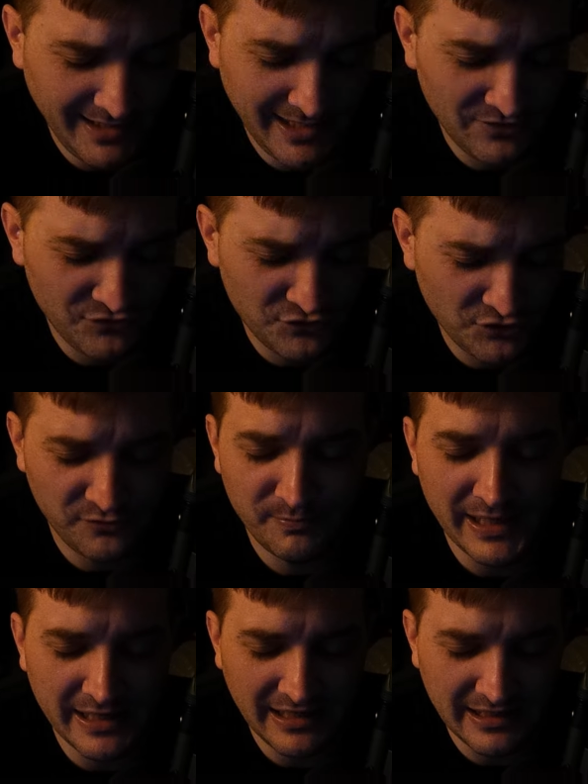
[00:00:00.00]
it's just
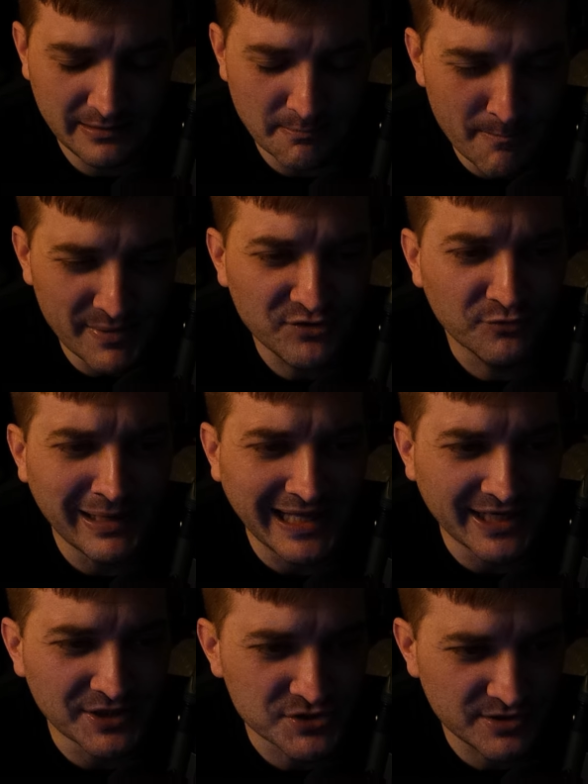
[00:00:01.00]
been a
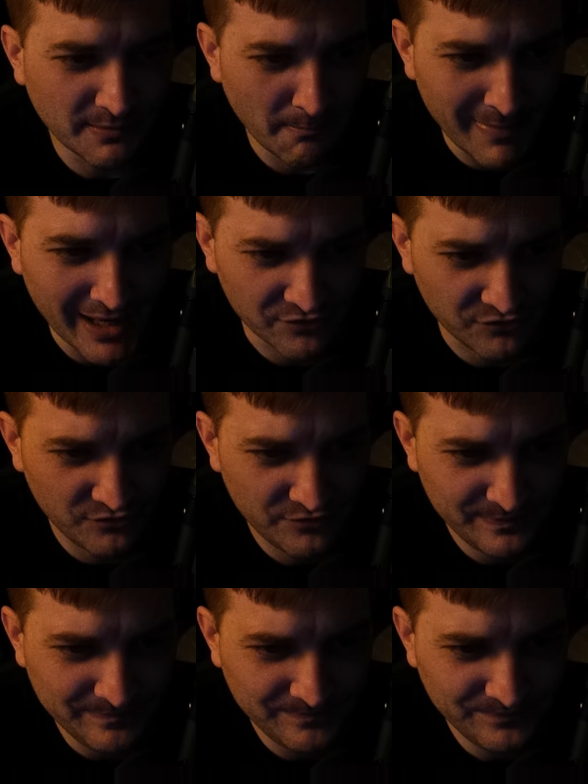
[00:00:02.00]
mismanaged
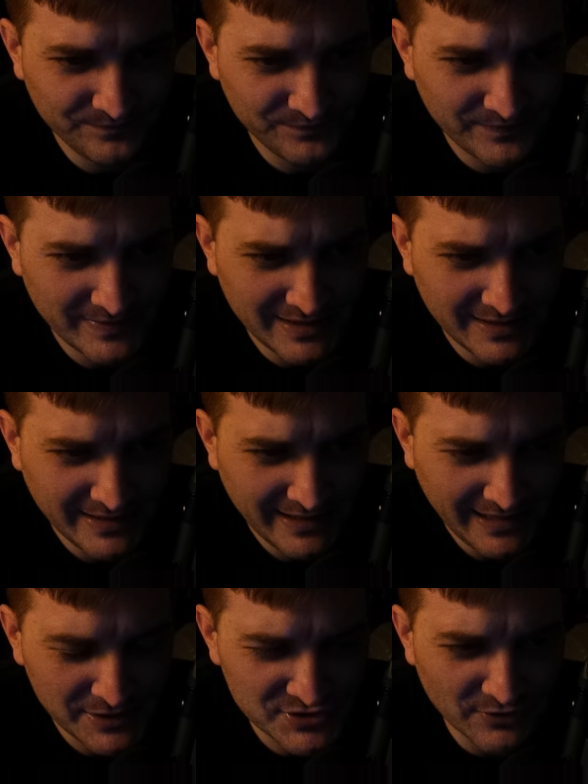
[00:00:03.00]
mess.
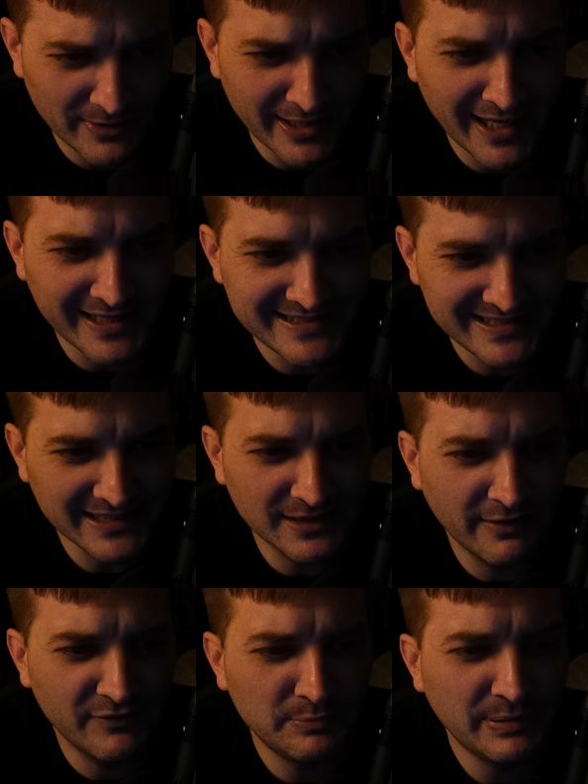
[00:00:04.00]
Is there an idea
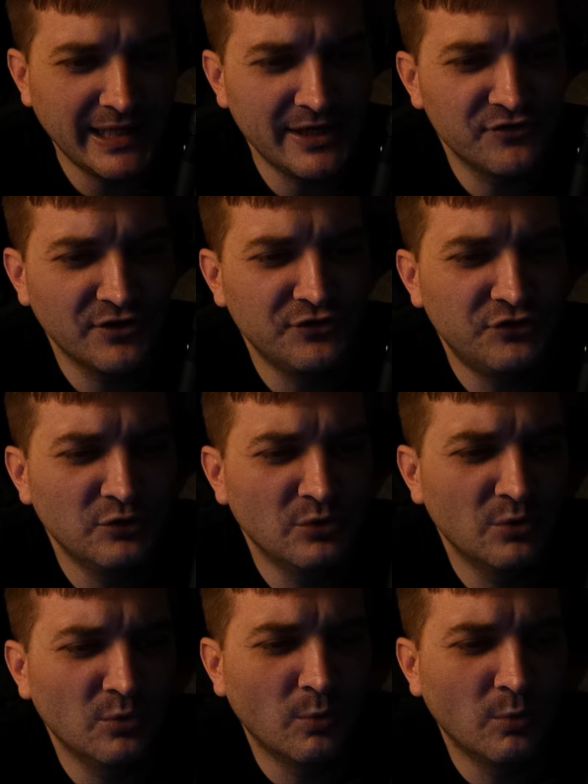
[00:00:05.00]
of a PlanetSide 2